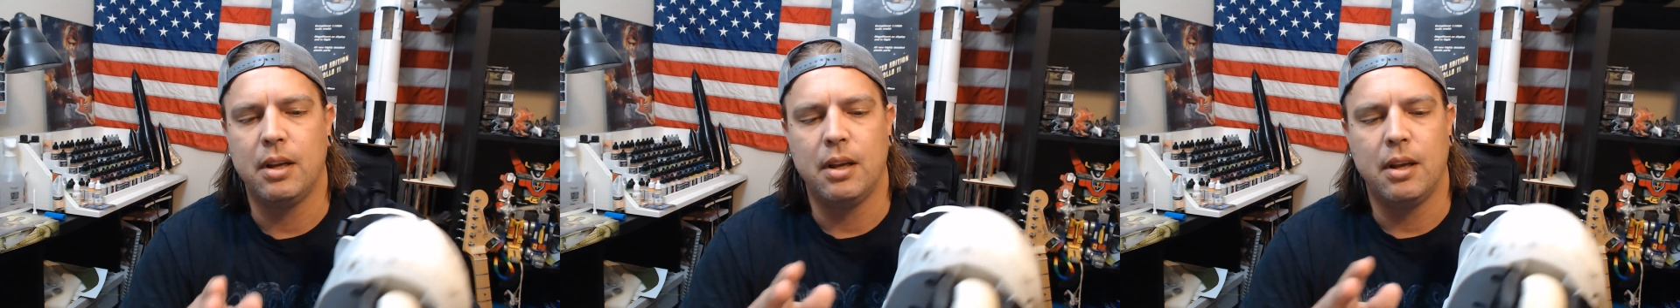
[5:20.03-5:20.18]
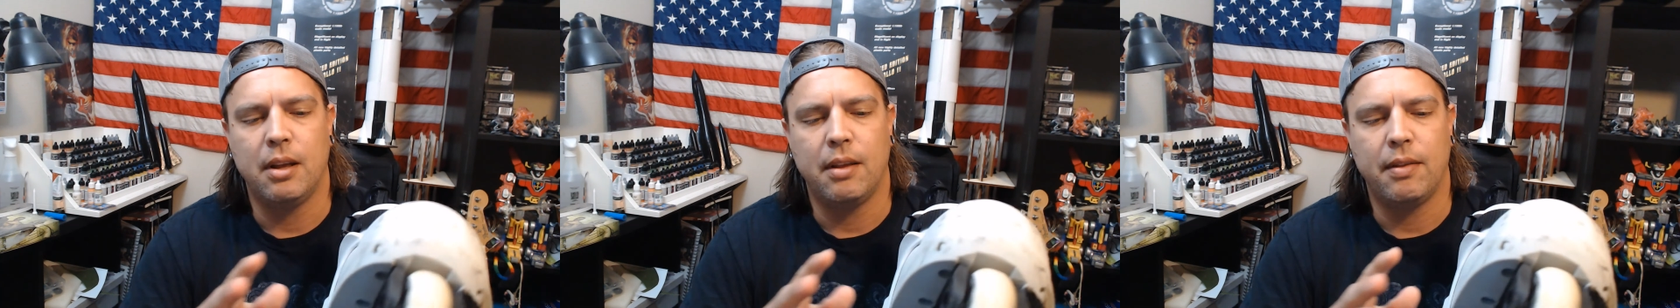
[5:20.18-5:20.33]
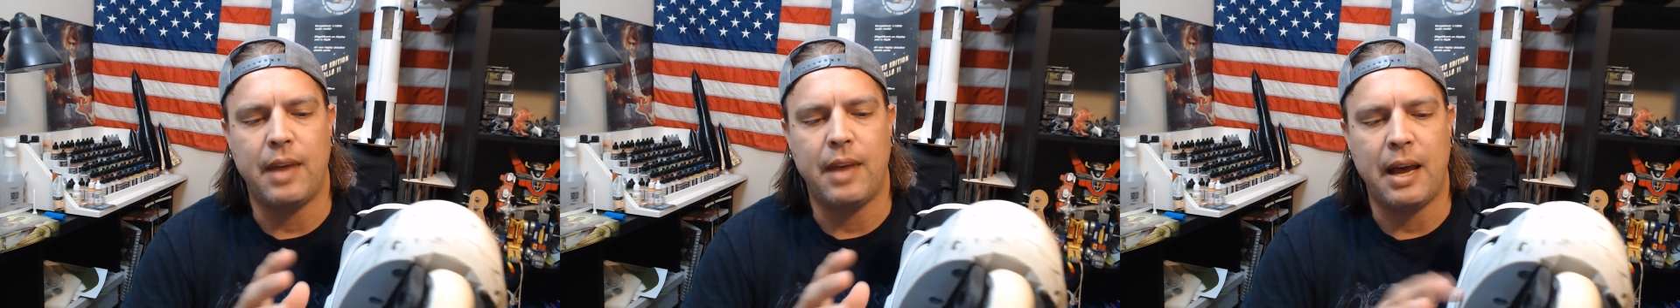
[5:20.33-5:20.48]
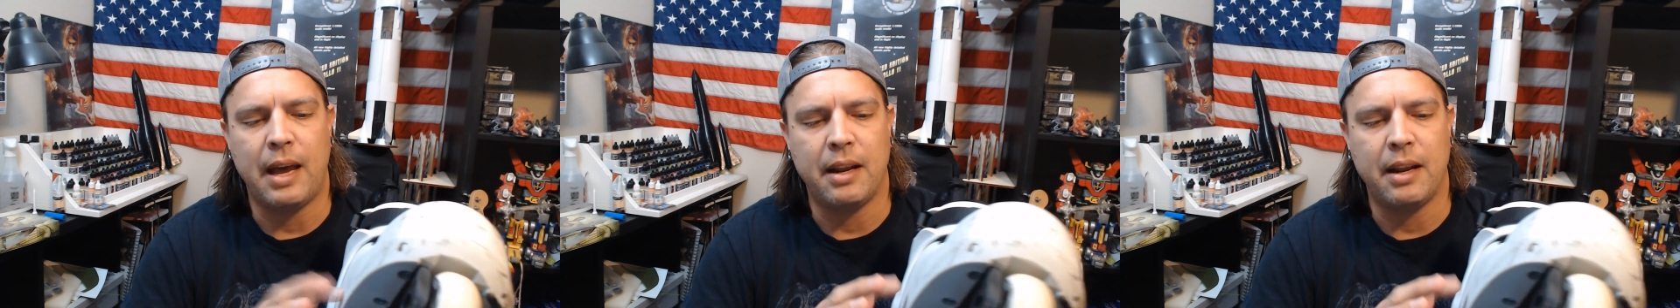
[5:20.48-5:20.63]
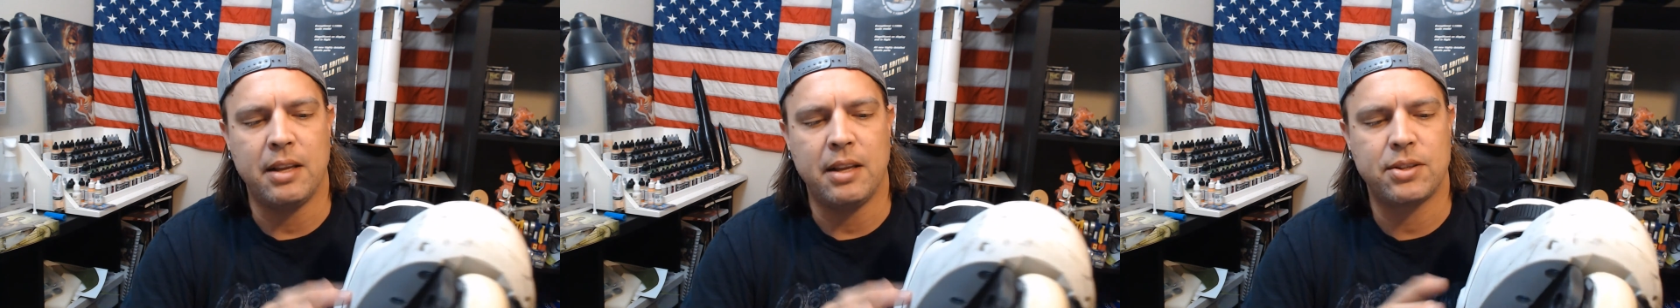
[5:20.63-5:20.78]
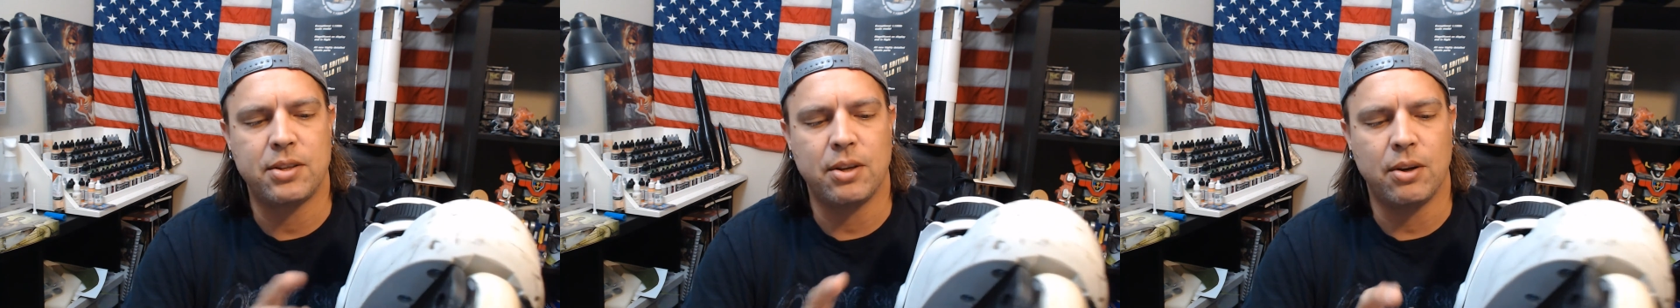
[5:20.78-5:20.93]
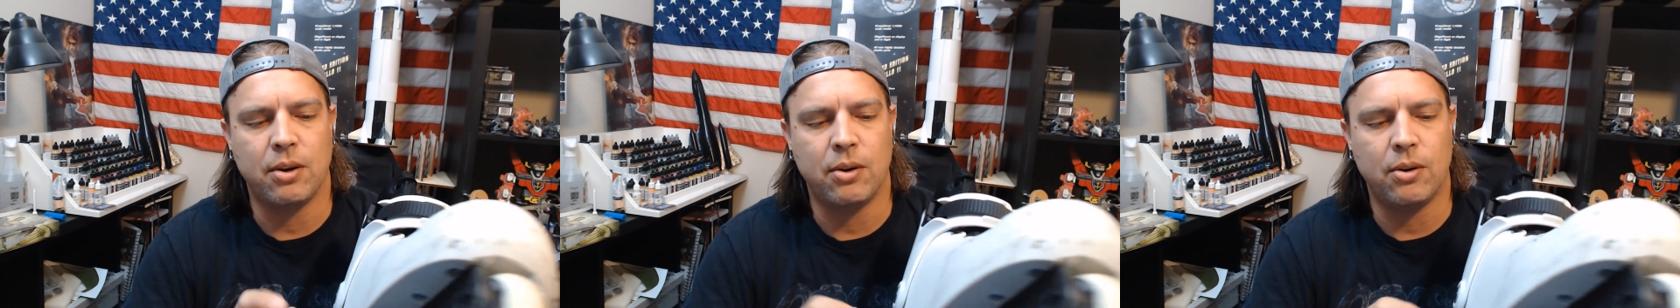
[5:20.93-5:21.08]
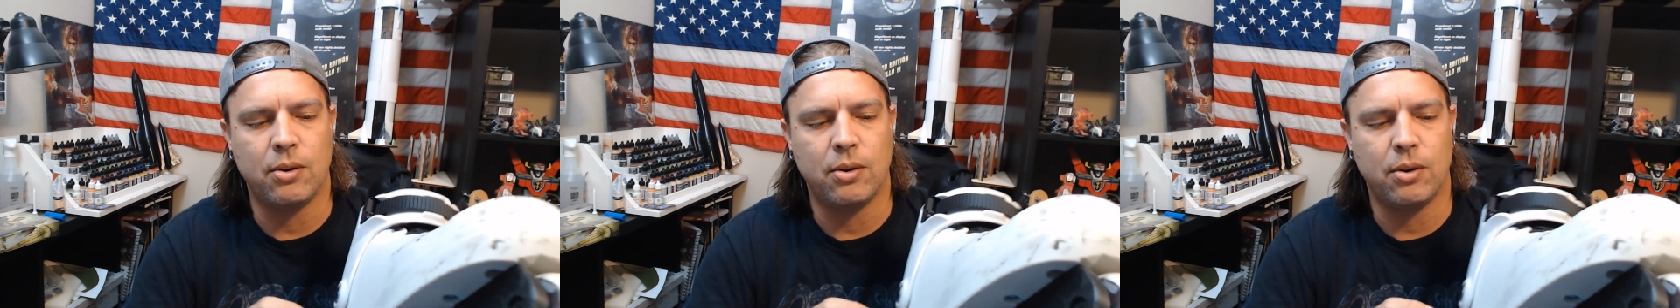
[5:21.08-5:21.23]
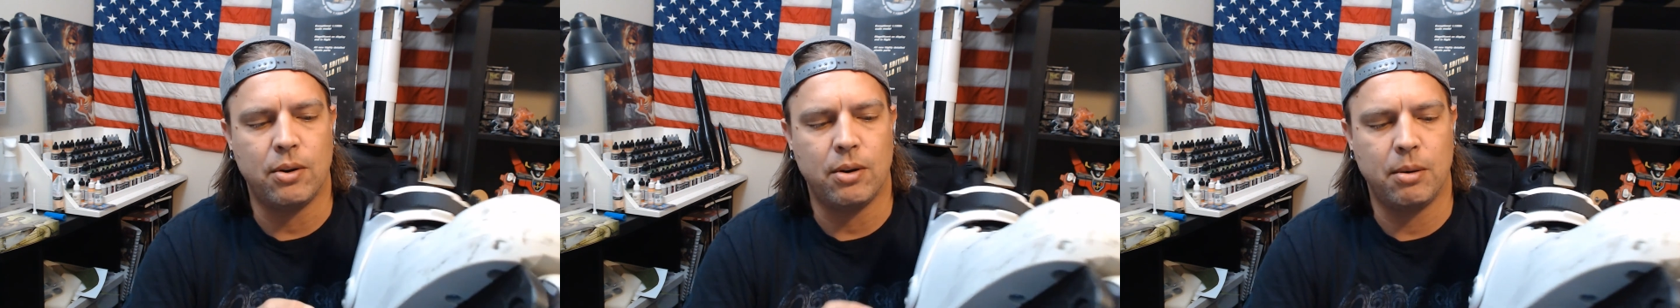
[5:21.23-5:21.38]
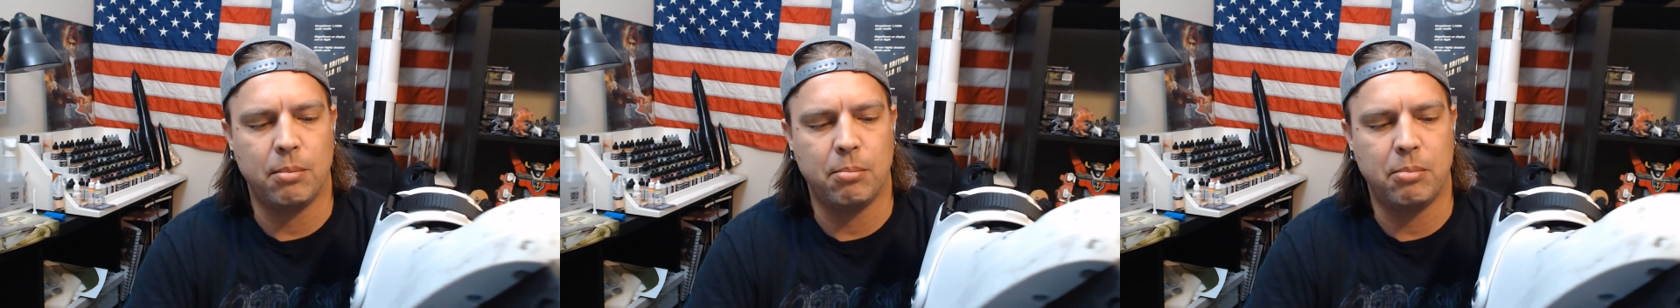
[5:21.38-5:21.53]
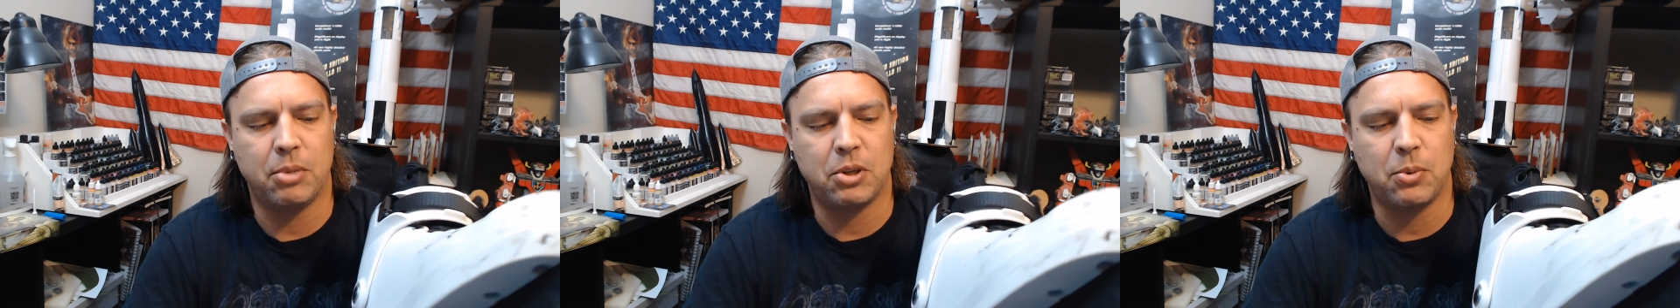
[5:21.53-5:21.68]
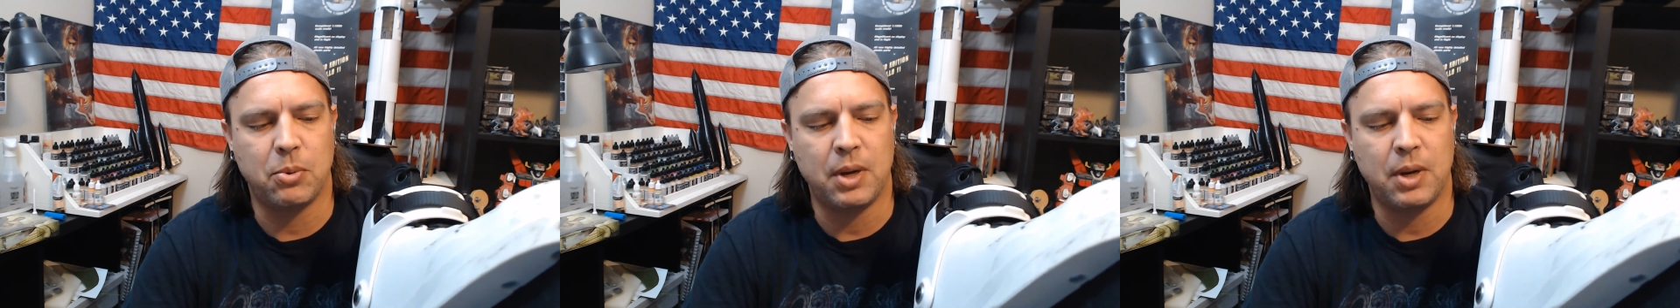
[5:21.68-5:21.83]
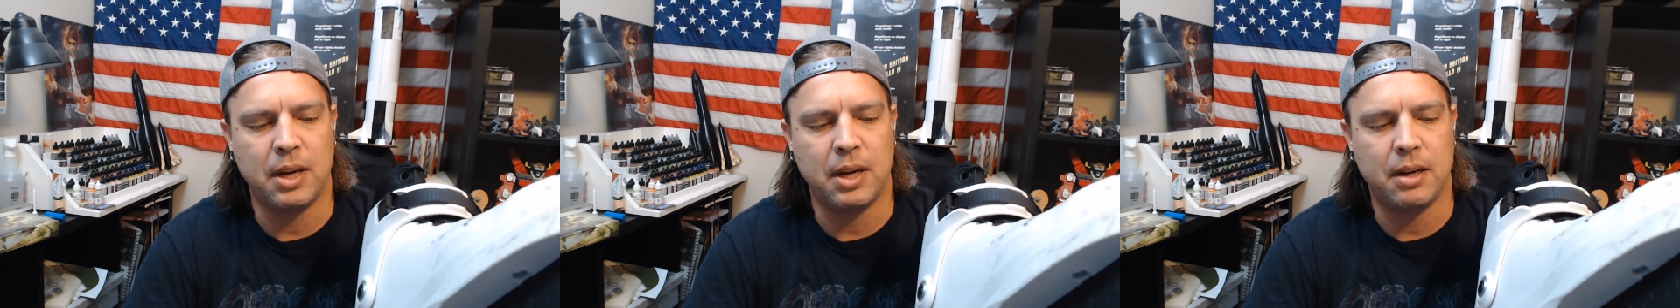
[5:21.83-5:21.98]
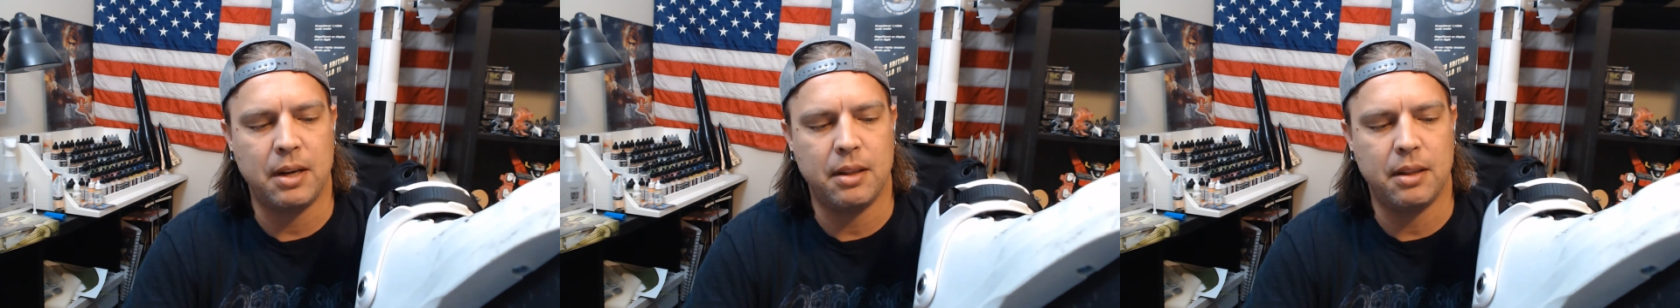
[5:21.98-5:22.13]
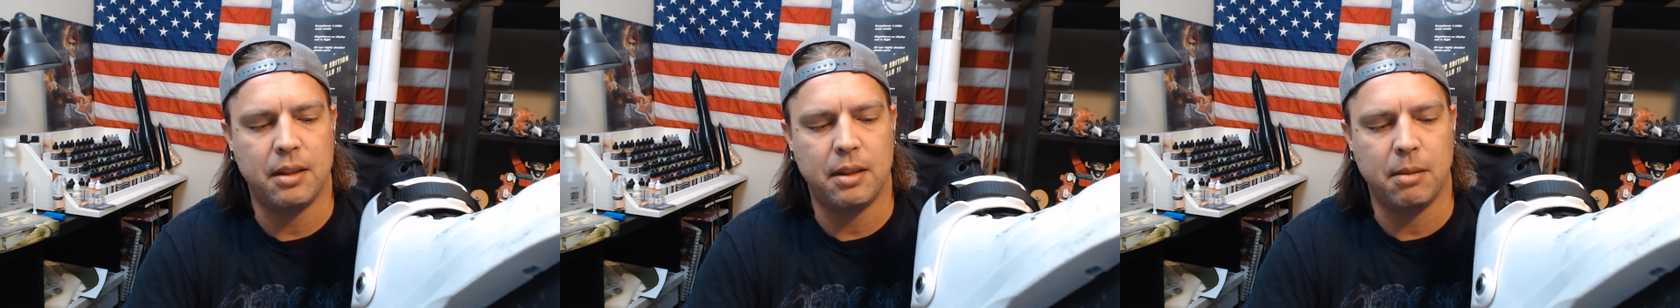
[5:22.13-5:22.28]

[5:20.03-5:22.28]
that insole between